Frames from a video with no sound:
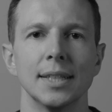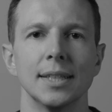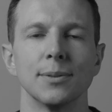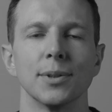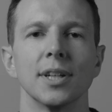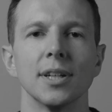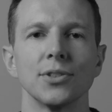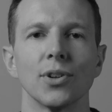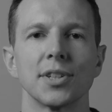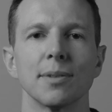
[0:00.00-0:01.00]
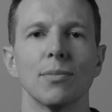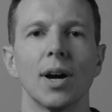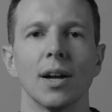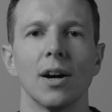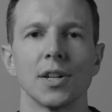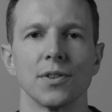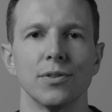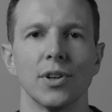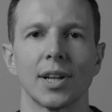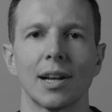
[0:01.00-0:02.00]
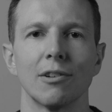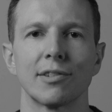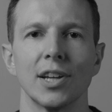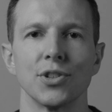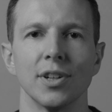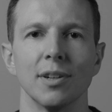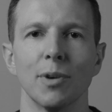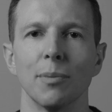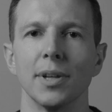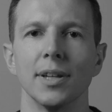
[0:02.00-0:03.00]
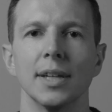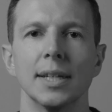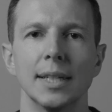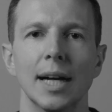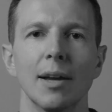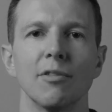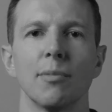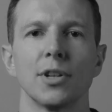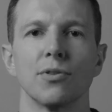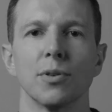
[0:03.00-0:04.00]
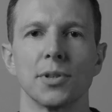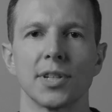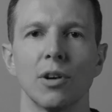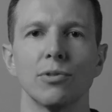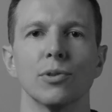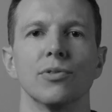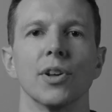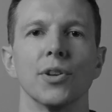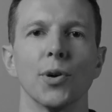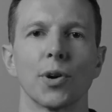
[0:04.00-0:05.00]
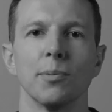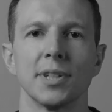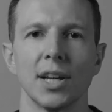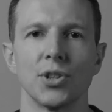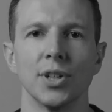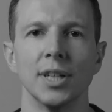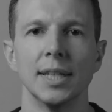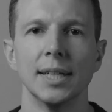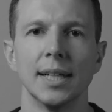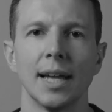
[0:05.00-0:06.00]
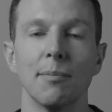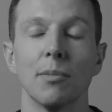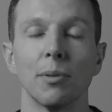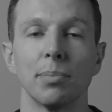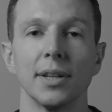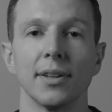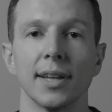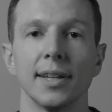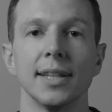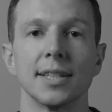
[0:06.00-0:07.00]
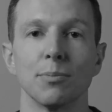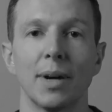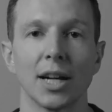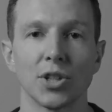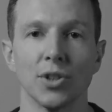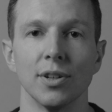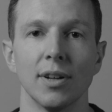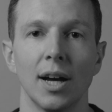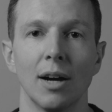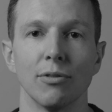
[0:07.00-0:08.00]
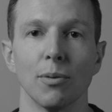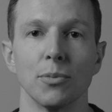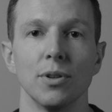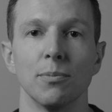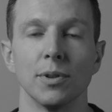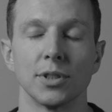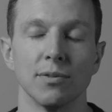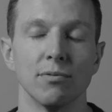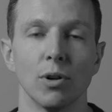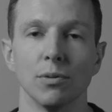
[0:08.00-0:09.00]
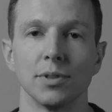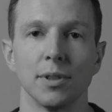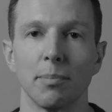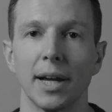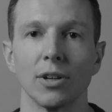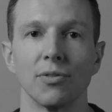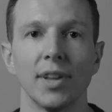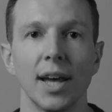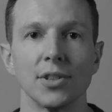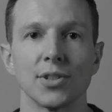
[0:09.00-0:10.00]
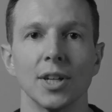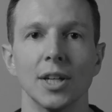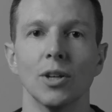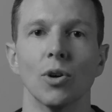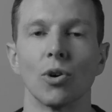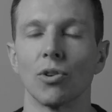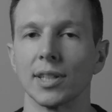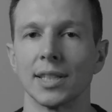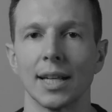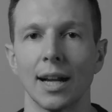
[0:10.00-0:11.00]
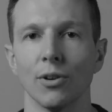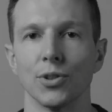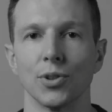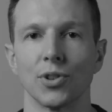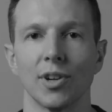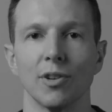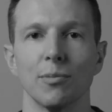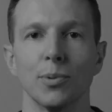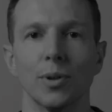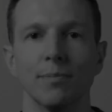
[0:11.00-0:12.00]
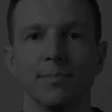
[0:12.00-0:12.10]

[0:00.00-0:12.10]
Well, the underwriter might ask for further clarification. It might be information from yourself or further documentation. It might be that they need some action from you, which involves paying off debts or correcting errors on your credit report.